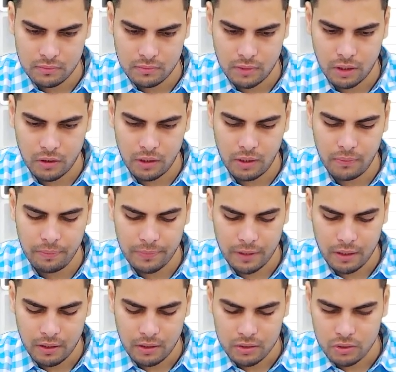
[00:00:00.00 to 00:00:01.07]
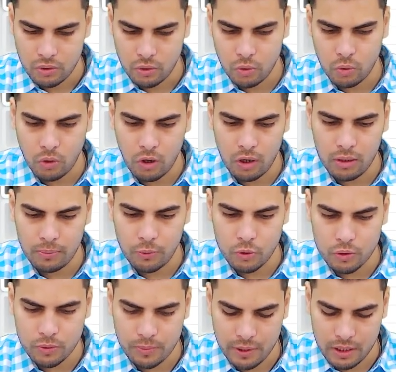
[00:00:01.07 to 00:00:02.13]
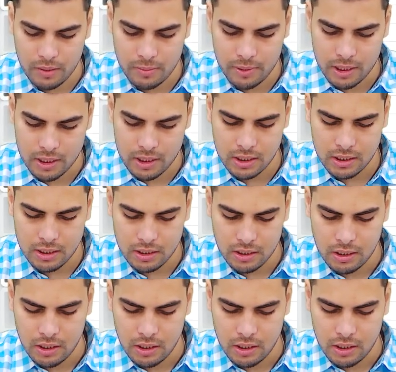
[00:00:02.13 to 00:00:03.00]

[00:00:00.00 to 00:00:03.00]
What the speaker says: Okay, so on a post-paid basis,